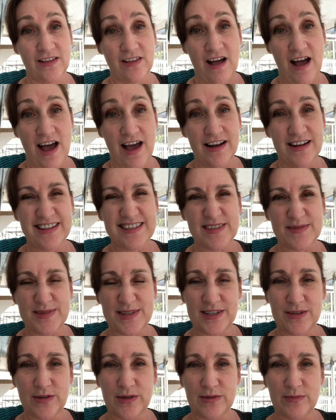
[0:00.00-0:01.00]
a lot because I'm
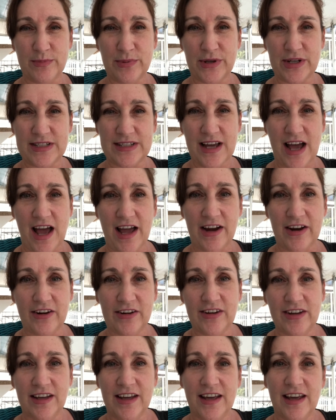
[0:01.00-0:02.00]
still pretty
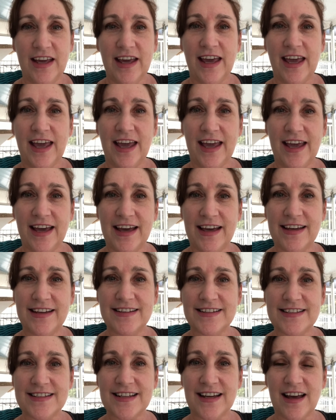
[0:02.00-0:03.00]
tired
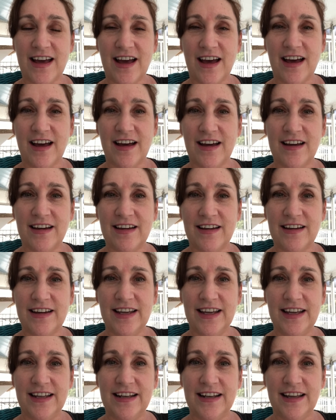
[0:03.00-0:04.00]
and uh,
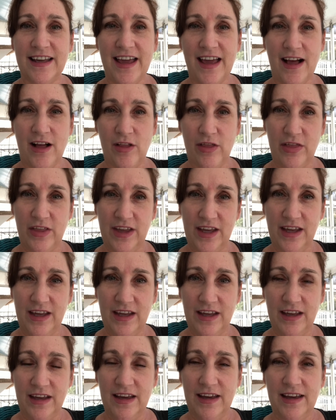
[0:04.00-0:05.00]
eating healthy
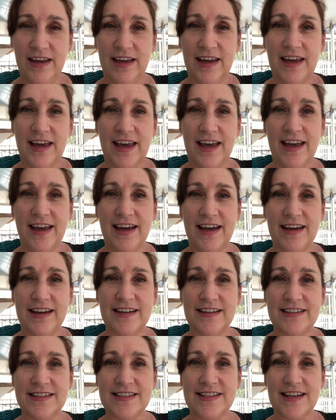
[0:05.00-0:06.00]

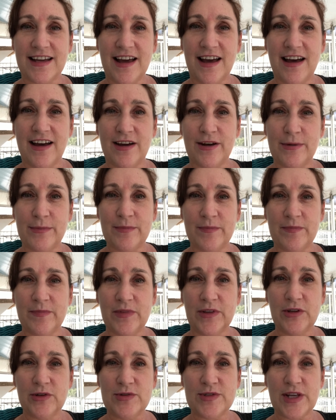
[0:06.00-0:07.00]
and um,
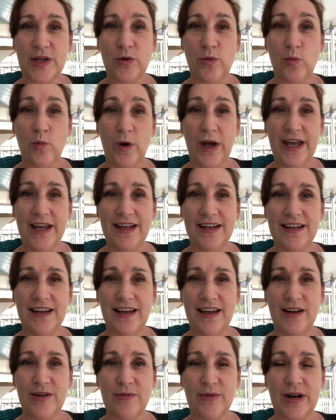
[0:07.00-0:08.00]
losing weight
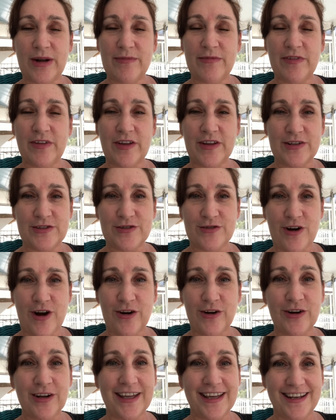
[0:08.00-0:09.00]
and when I'm feeling
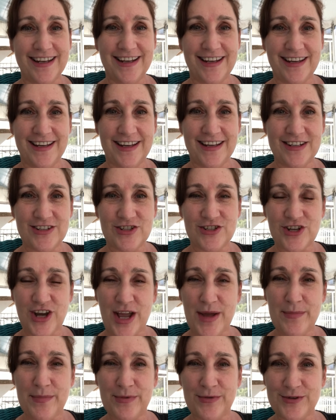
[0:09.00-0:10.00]
stronger getting in
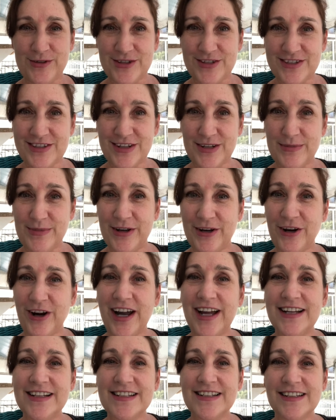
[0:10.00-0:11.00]
shape which is going to be
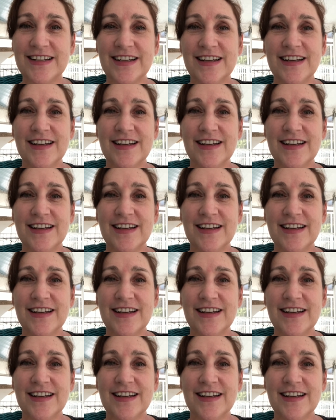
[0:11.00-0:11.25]
great.